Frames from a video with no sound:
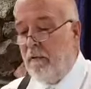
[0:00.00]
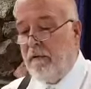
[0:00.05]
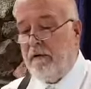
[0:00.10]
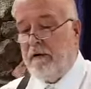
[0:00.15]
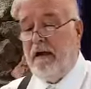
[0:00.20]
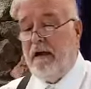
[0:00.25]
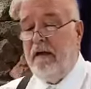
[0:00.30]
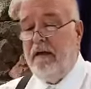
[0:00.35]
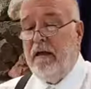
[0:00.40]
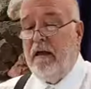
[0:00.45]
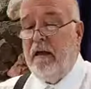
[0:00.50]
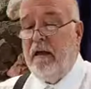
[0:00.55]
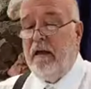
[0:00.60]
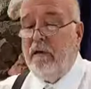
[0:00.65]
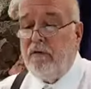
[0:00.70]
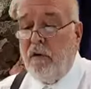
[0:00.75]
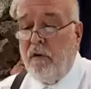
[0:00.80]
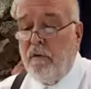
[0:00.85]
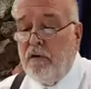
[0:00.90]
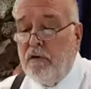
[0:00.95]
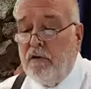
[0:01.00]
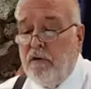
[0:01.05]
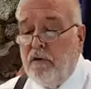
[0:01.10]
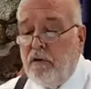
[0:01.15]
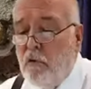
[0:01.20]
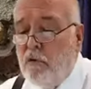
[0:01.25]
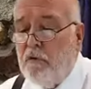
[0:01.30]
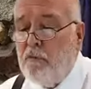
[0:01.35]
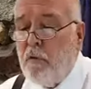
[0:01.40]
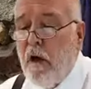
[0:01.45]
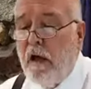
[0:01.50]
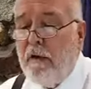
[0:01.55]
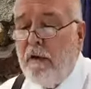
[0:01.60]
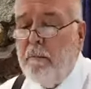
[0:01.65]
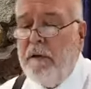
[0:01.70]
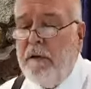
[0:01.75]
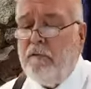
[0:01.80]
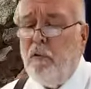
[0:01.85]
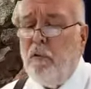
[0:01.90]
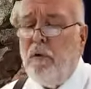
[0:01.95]
Okay, so Deuteronomy
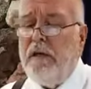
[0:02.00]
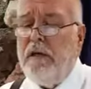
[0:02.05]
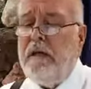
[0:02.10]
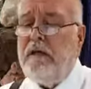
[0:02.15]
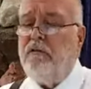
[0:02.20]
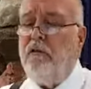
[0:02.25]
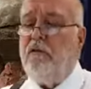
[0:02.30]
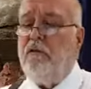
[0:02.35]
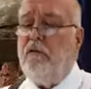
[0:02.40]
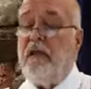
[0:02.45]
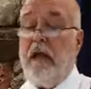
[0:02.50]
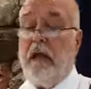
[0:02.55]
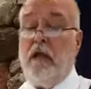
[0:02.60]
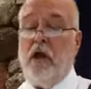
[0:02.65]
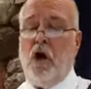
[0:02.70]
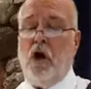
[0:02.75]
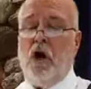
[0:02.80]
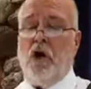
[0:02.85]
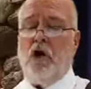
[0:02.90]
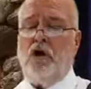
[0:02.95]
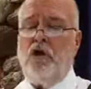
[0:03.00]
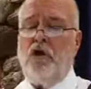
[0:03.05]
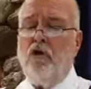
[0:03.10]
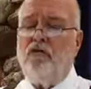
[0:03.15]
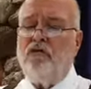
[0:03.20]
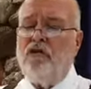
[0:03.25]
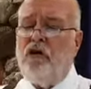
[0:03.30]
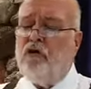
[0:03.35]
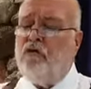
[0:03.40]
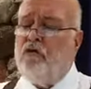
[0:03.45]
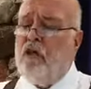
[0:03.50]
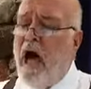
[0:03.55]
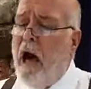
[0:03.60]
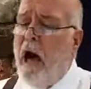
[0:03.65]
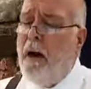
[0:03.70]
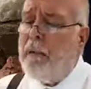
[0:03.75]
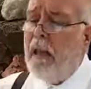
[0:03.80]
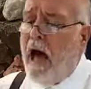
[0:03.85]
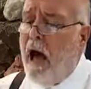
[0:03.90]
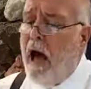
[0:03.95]
22:10. You should not
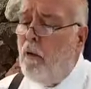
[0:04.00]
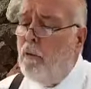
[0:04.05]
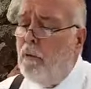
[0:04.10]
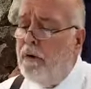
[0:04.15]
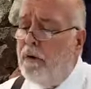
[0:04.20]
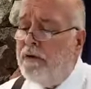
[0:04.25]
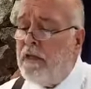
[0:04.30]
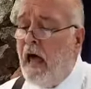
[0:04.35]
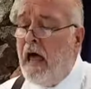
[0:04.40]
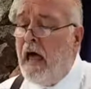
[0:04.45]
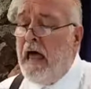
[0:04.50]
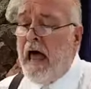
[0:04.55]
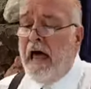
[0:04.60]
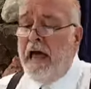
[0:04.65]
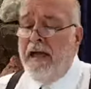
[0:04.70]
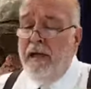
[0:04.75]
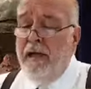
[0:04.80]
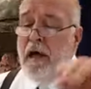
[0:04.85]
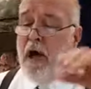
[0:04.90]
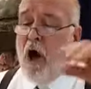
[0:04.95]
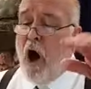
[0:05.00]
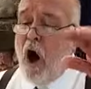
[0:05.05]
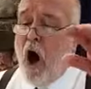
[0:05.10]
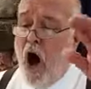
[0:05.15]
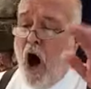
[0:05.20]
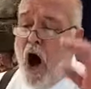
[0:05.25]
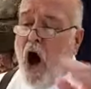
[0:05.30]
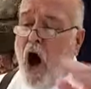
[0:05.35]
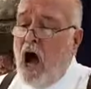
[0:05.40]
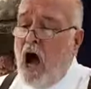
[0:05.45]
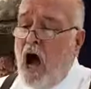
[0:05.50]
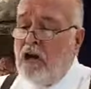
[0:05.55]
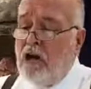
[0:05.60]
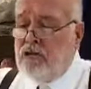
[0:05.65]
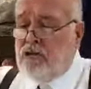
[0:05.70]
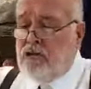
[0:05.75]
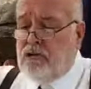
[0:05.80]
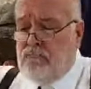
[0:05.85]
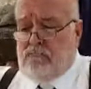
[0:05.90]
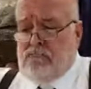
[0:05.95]
plow with an
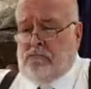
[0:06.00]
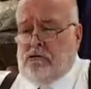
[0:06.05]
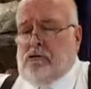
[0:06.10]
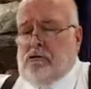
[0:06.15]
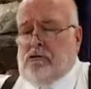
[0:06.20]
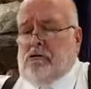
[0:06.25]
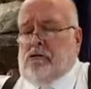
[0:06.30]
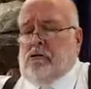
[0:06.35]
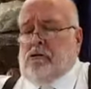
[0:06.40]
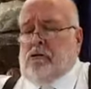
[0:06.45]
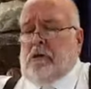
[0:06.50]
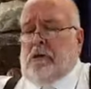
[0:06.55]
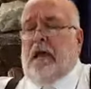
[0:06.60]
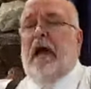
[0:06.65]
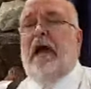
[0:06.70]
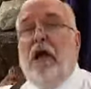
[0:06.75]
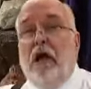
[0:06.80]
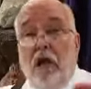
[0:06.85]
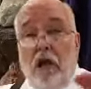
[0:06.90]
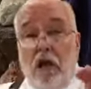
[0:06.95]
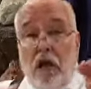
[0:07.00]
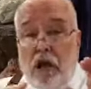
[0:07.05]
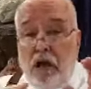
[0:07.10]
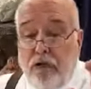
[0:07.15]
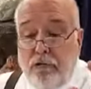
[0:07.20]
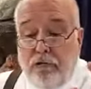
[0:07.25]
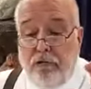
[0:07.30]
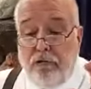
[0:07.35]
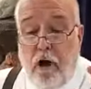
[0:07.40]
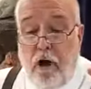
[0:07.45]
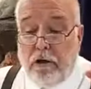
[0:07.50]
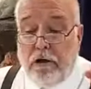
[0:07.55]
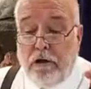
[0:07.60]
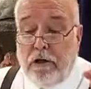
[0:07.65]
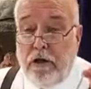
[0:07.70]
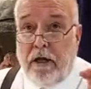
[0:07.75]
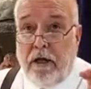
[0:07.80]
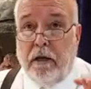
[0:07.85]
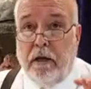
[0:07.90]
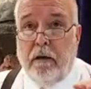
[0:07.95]
ox and a little
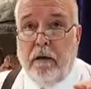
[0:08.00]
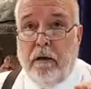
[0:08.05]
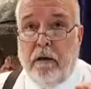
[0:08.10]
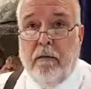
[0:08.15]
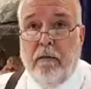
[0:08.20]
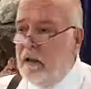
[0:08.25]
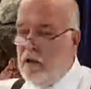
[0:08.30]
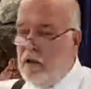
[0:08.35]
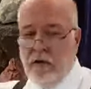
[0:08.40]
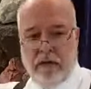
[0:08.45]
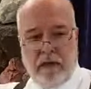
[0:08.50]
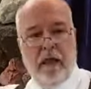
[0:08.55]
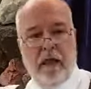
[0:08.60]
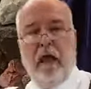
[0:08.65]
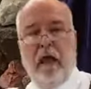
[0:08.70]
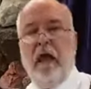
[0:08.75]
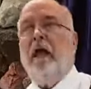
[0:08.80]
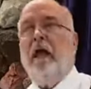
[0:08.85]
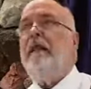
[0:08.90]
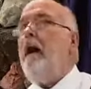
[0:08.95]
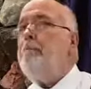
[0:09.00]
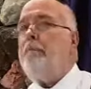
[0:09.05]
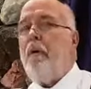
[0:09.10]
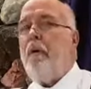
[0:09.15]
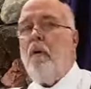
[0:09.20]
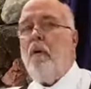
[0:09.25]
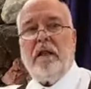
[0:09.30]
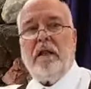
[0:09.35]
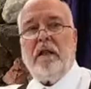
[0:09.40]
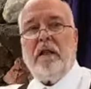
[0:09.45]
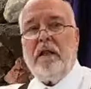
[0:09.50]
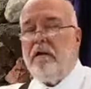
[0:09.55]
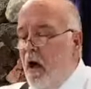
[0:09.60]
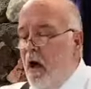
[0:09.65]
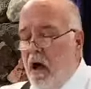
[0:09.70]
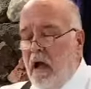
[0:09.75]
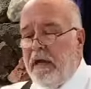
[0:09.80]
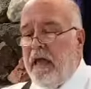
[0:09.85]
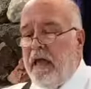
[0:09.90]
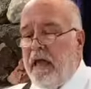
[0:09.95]
donkey. You think that poor little
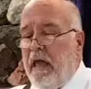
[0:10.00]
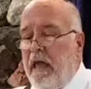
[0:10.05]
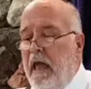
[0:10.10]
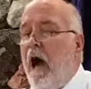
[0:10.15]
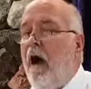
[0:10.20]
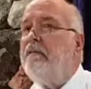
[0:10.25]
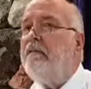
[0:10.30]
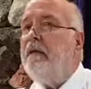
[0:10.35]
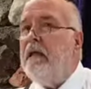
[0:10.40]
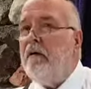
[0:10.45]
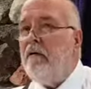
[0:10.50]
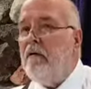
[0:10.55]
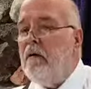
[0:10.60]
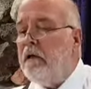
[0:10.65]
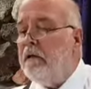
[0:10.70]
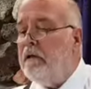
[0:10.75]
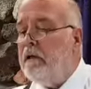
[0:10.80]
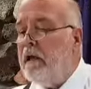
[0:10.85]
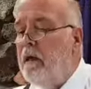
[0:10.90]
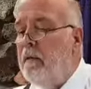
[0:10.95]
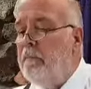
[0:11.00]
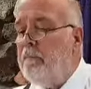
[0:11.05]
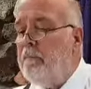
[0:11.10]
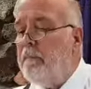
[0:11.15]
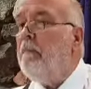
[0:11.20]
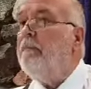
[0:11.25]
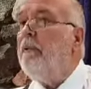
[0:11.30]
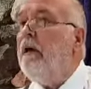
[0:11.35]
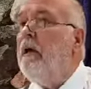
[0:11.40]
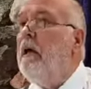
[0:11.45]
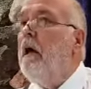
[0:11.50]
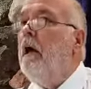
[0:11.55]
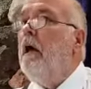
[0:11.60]
donkey? How is he going to keep up with?